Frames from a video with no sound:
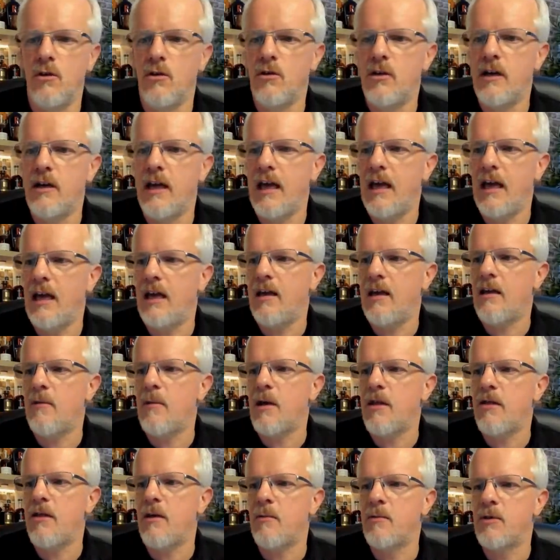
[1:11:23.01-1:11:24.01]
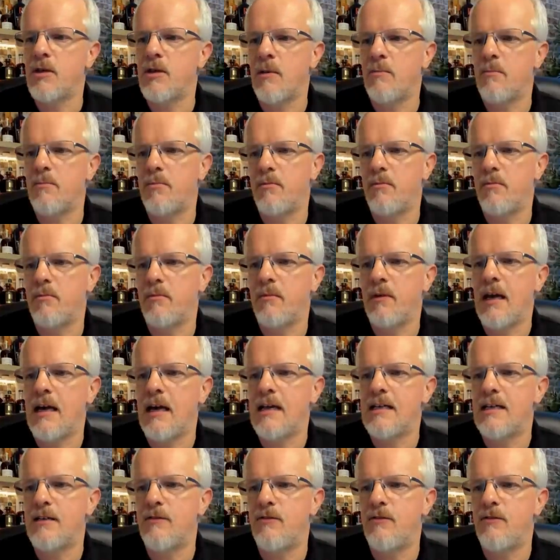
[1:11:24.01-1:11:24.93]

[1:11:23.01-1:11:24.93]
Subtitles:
Okay, give me a thumbs up, guys,